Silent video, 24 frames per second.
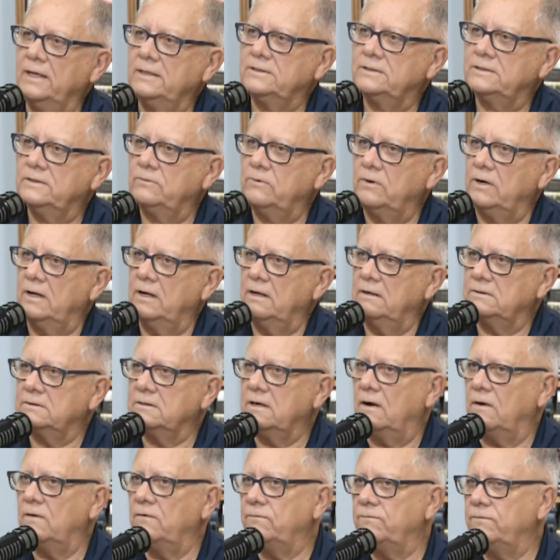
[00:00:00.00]
in Raleigh that's
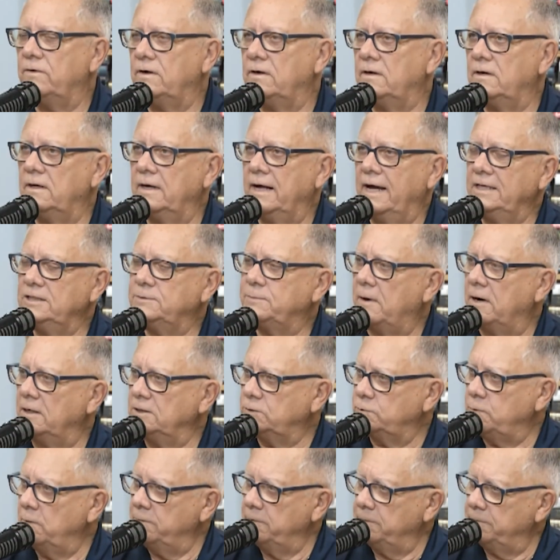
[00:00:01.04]
called Hayes Barton
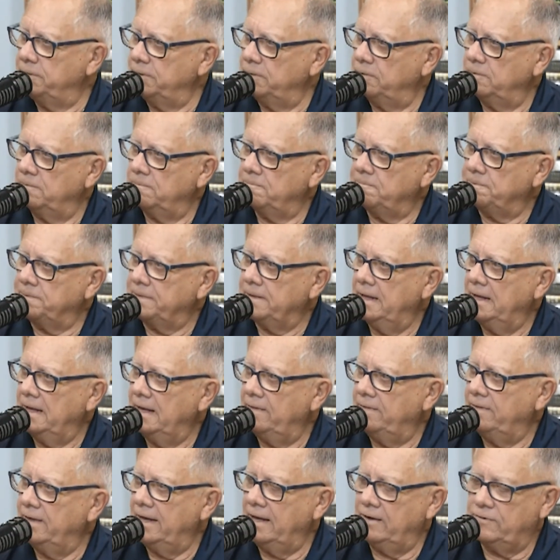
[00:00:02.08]
Swimming Pool,
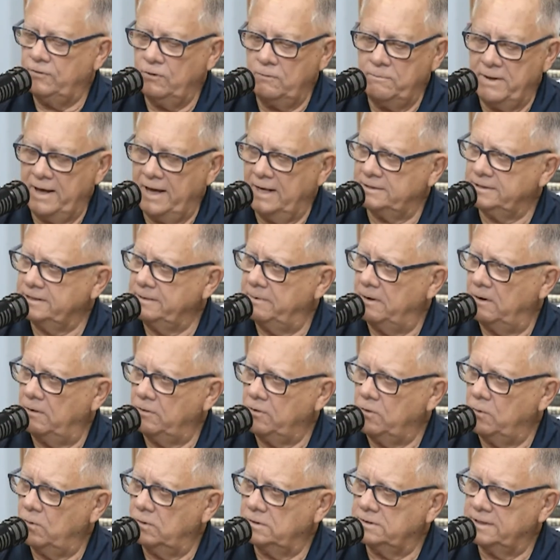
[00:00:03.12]
and they had 2 basketball
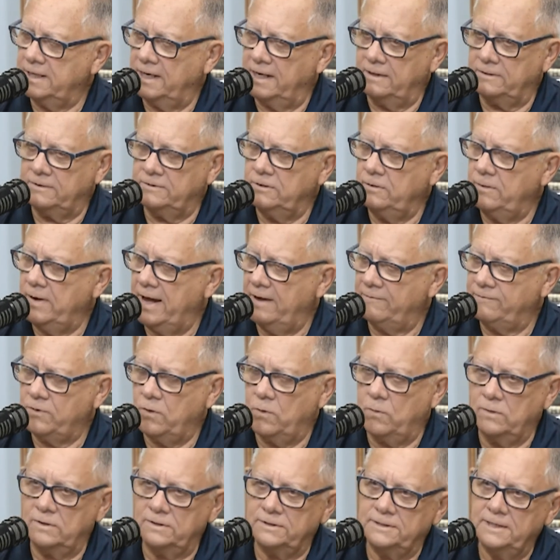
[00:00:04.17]
courts out, 2 half
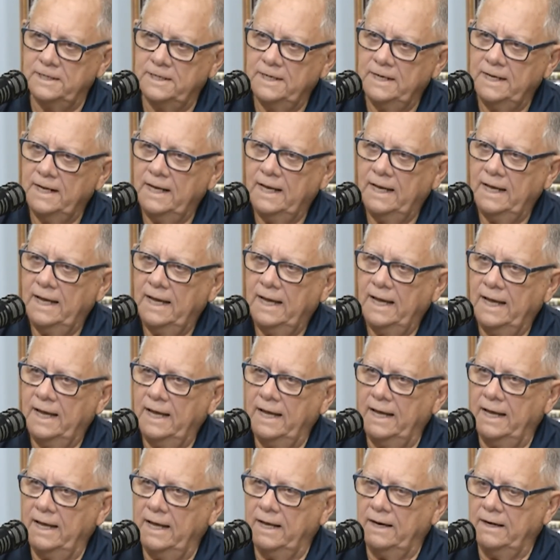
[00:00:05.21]
courts,
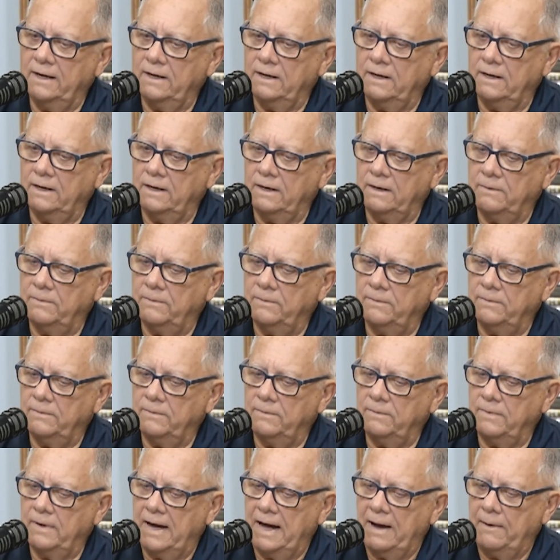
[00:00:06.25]
and
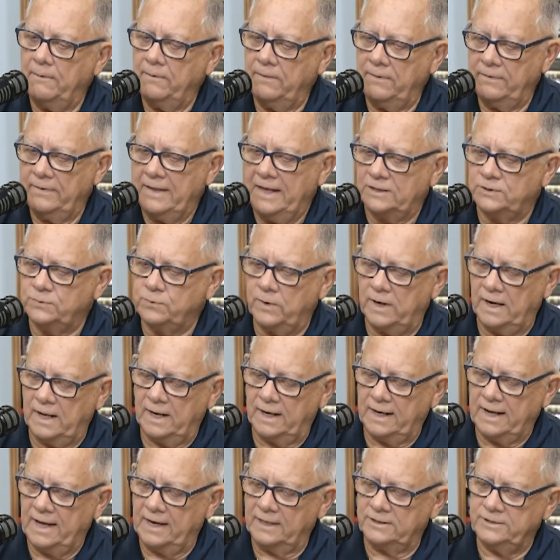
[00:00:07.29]
that's when I
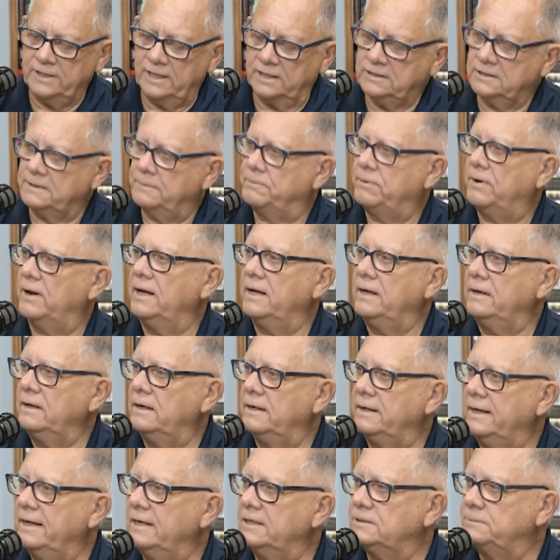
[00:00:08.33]
got a chance to play
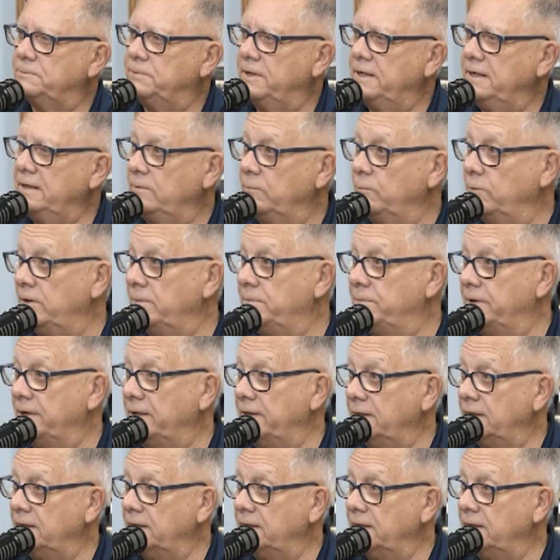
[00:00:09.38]
against Pete and with Pete.